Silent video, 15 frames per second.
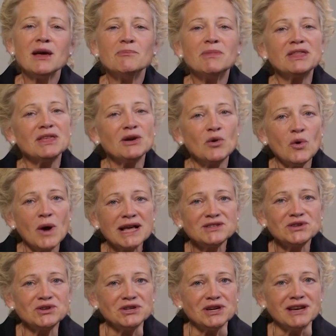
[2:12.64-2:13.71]
But the
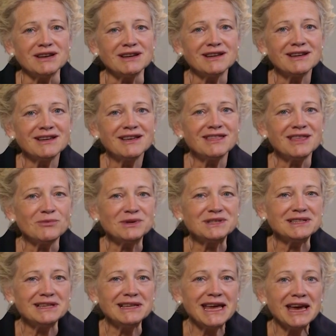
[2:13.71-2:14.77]
question that
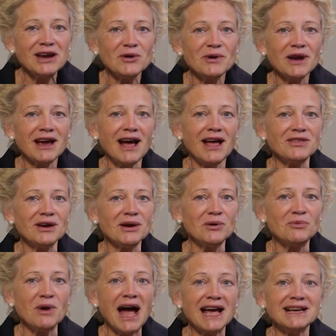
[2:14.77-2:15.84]
was lingering on the
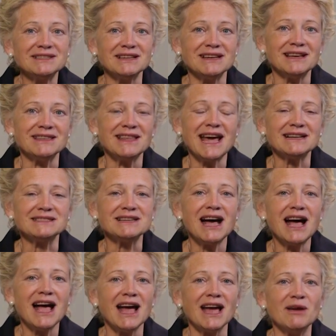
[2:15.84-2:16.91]
horizon at that
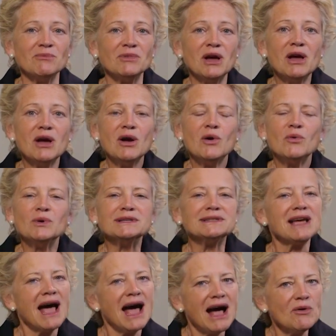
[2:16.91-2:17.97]
time was,
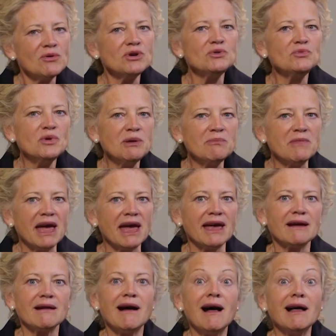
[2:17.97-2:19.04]
how could we
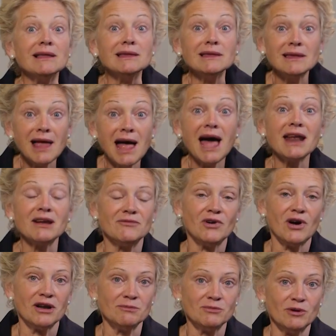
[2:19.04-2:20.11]
make a lot of
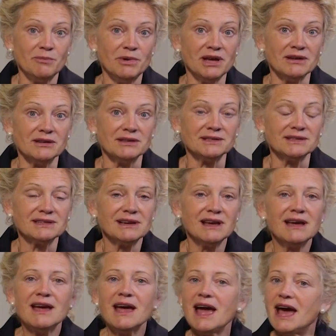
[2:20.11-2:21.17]
automobiles
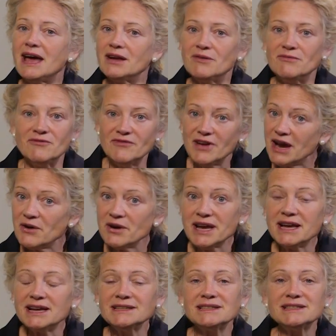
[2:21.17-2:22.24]
at a very
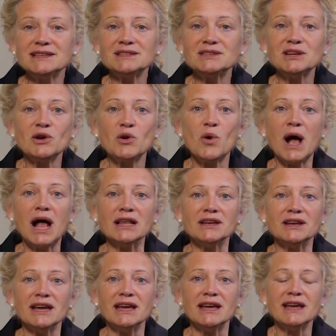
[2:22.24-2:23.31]
consistent
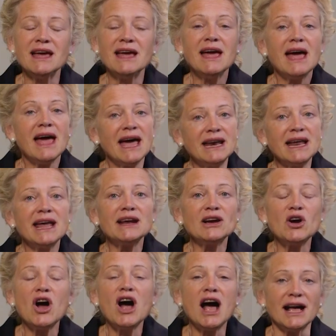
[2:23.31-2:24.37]
quality and at a
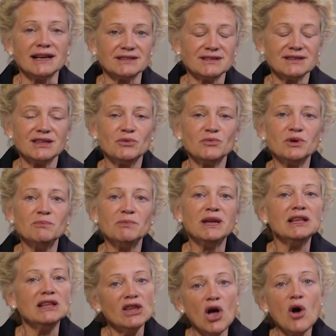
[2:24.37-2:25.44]
cost that would be
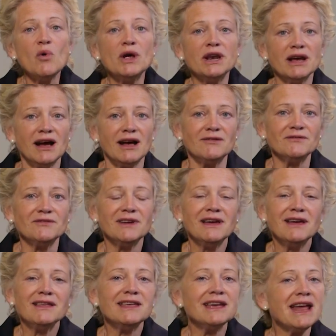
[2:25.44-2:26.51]
low enough
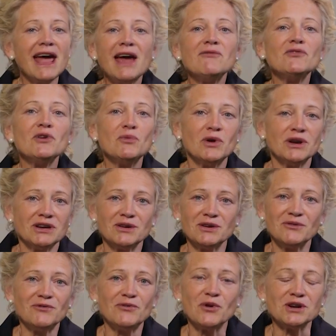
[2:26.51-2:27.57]
that everyone could
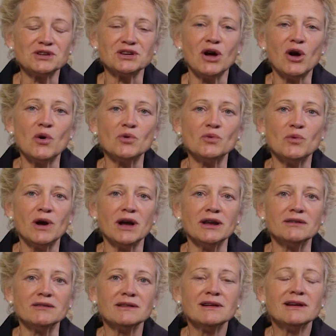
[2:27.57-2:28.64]
afford to own one?